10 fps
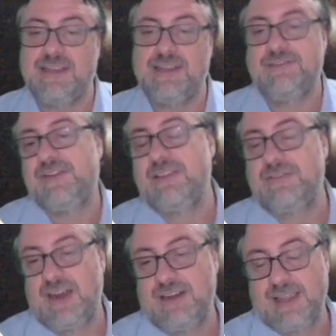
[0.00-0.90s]
to find the
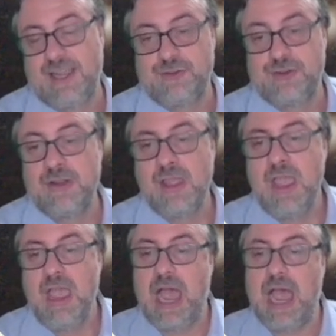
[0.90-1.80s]
final answer.
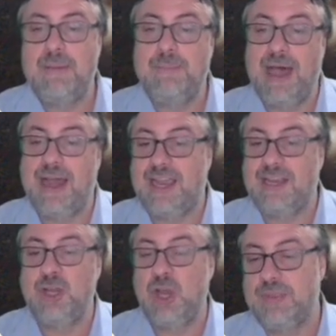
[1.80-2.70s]
But I
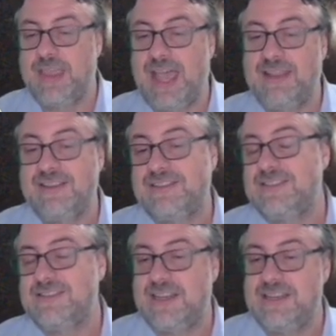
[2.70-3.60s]
note that this
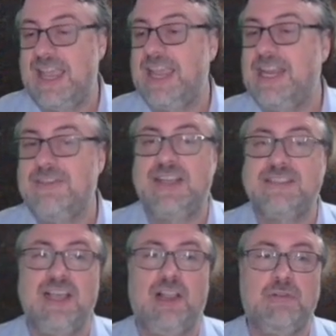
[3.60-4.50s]
is a negative
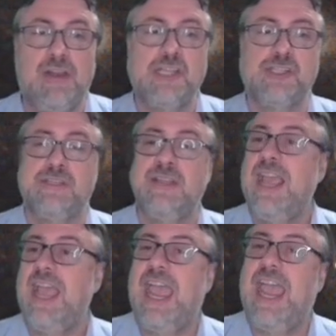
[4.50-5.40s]
acceleration.
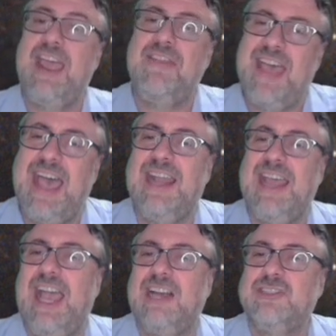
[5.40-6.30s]
And that
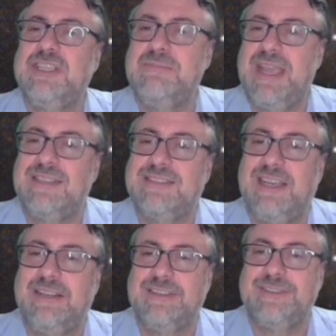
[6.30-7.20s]
actually makes
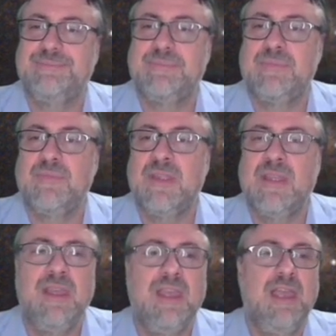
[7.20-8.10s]
sense.
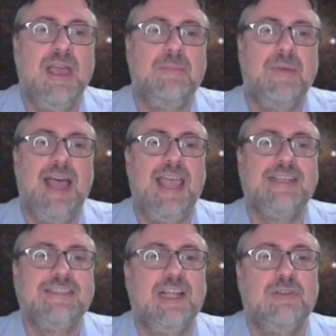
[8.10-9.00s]
My
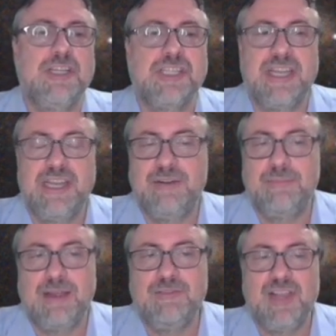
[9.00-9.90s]
acceleration here,
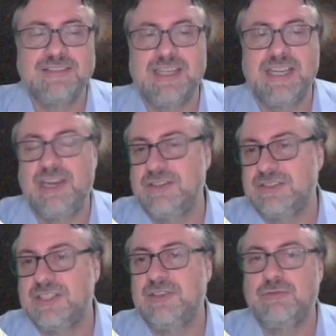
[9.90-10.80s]
my velocity here is
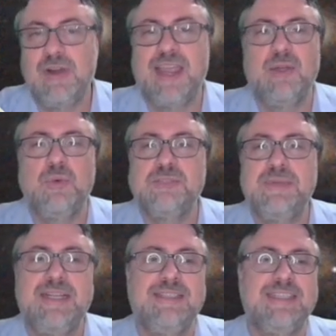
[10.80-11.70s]
to the right, which
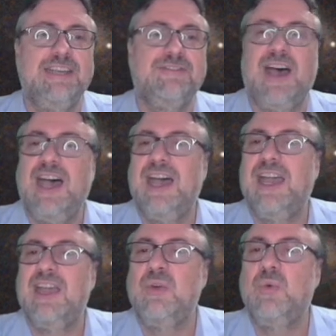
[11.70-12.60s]
means if
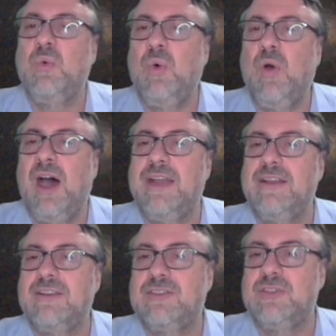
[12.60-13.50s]
I
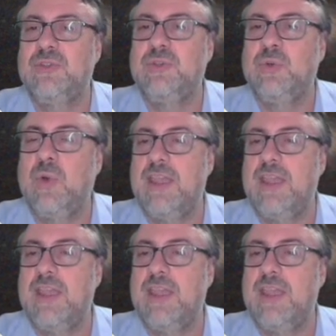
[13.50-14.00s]
want to